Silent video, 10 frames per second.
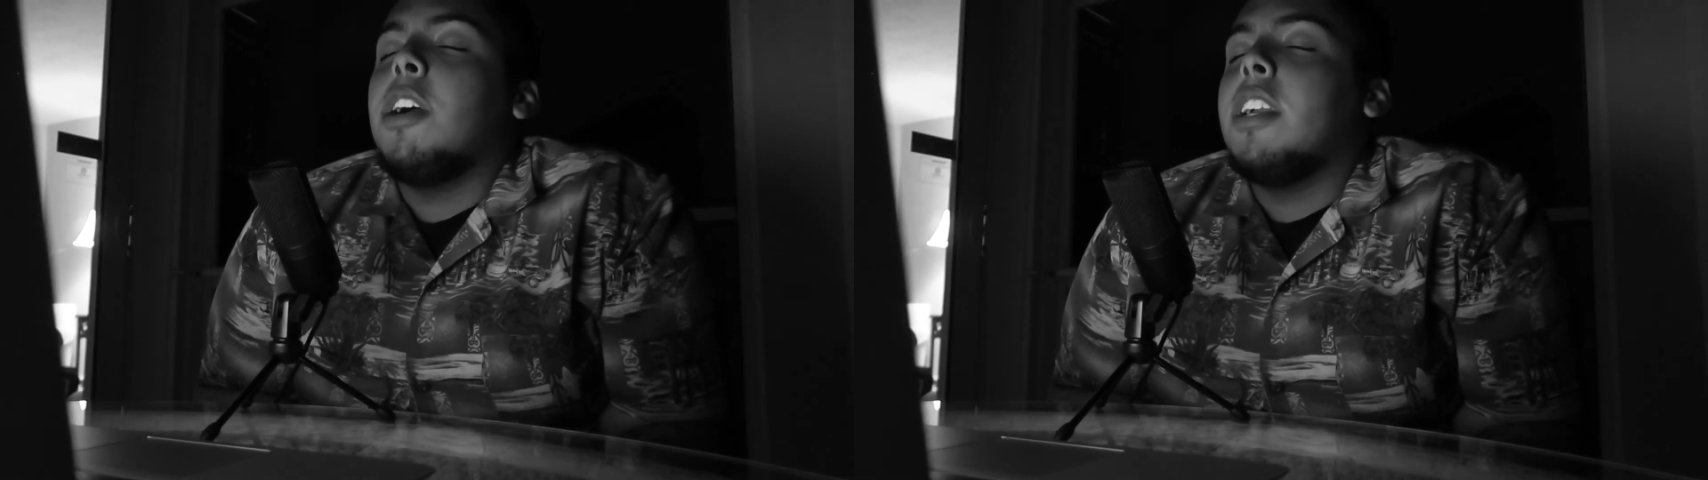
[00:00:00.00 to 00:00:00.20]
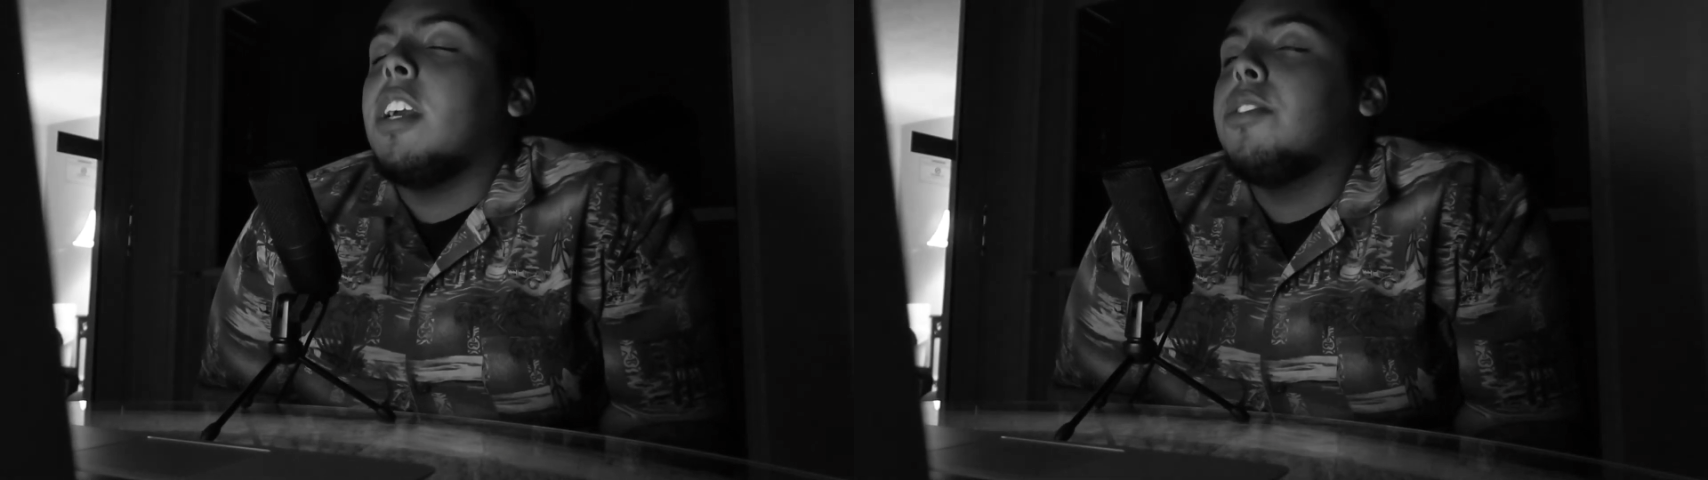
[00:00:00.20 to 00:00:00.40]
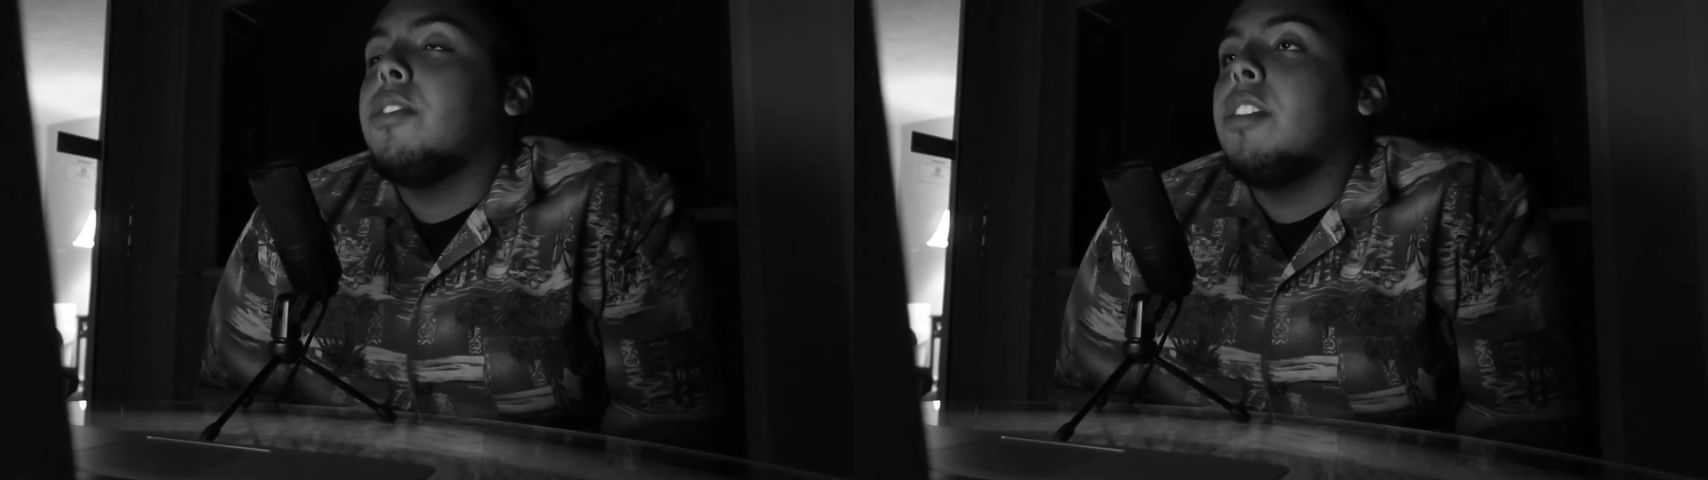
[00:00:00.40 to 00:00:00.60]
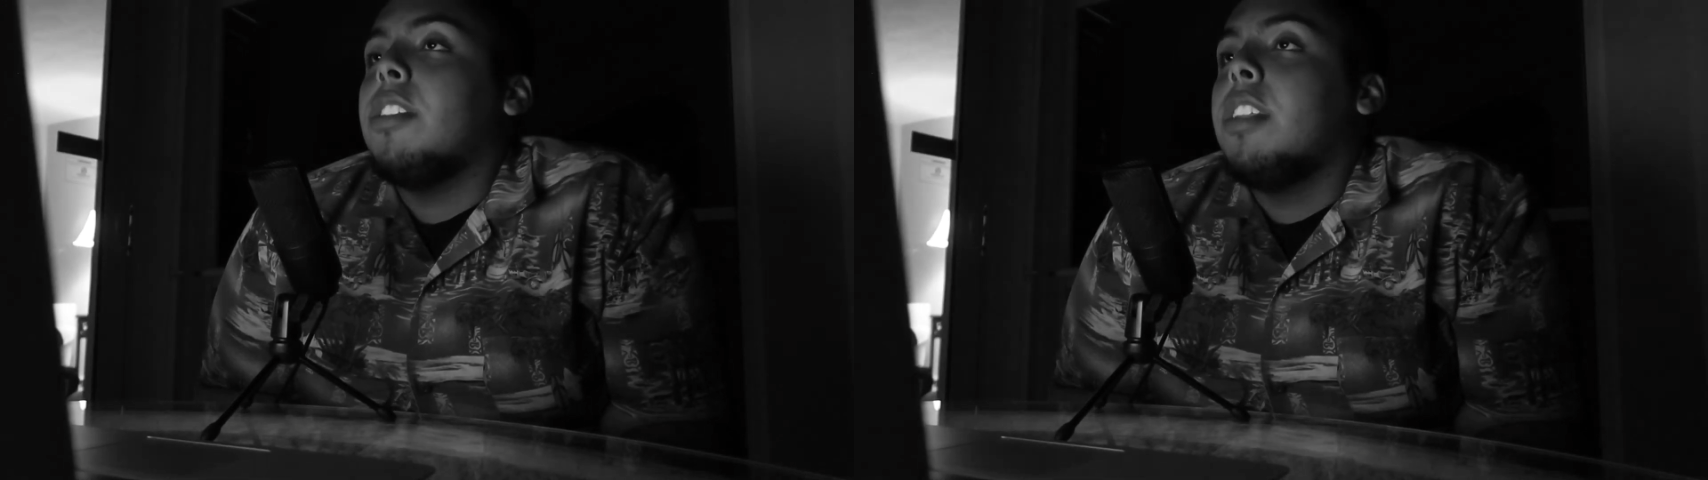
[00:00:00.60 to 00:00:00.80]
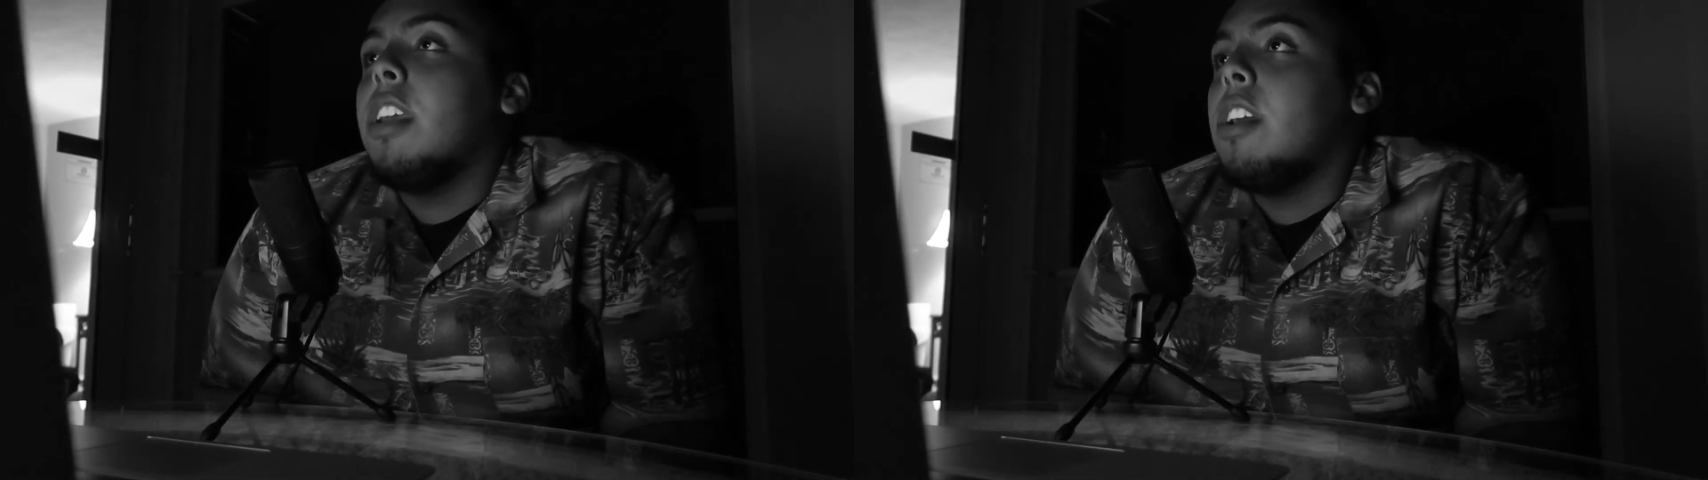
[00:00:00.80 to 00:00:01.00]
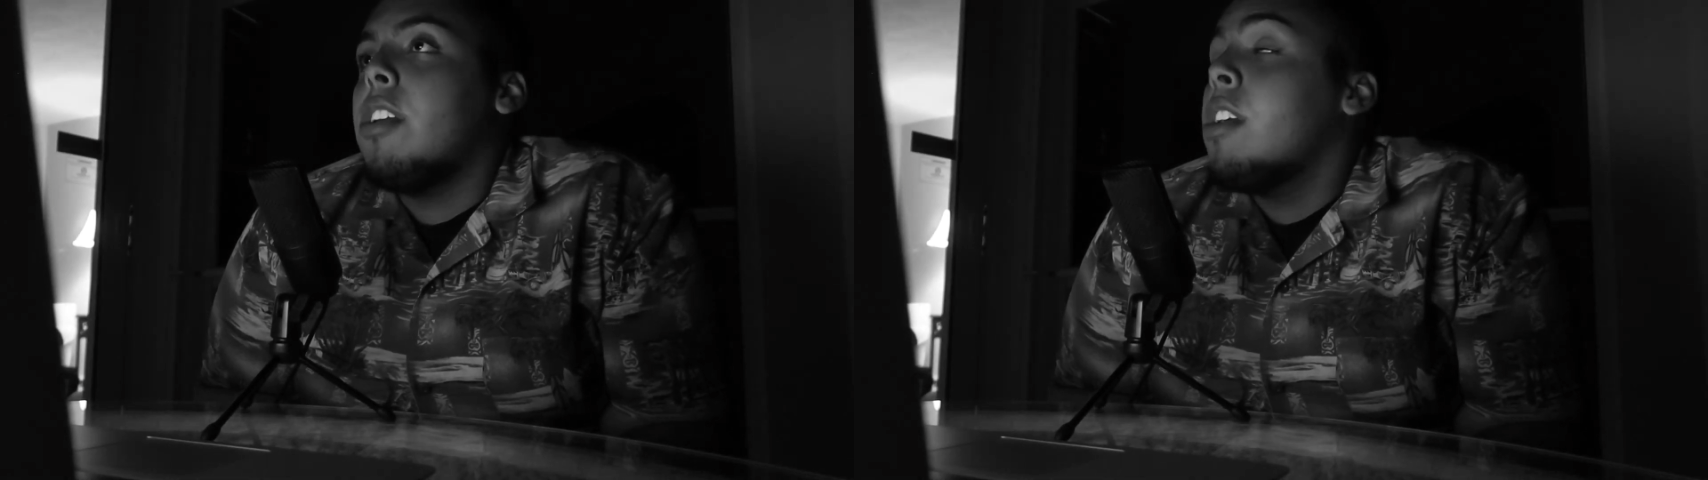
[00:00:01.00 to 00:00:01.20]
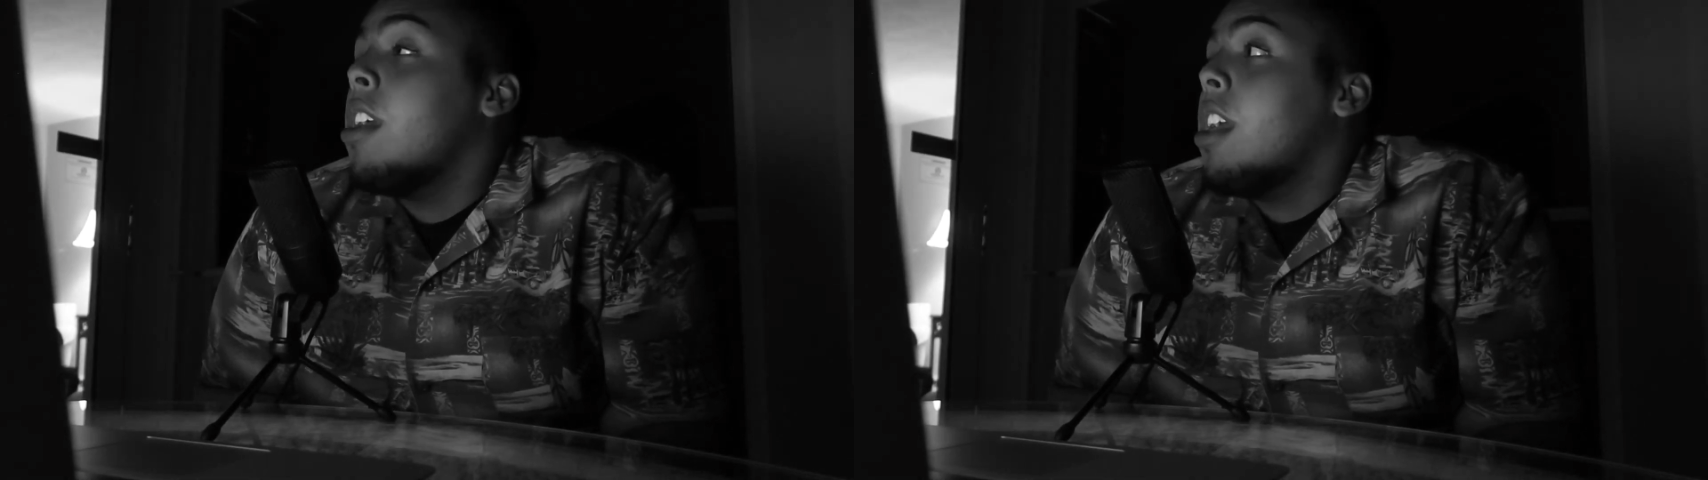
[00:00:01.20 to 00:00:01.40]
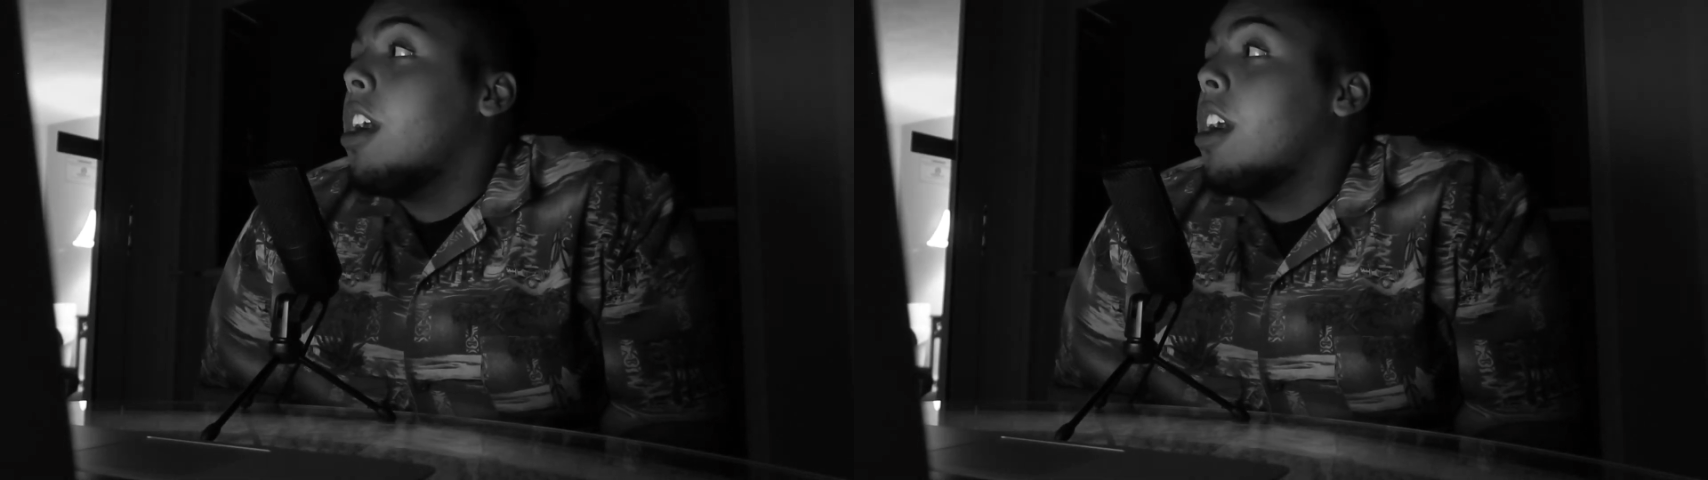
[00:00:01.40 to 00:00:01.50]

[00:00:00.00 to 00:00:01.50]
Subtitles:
Truth Podcast on there.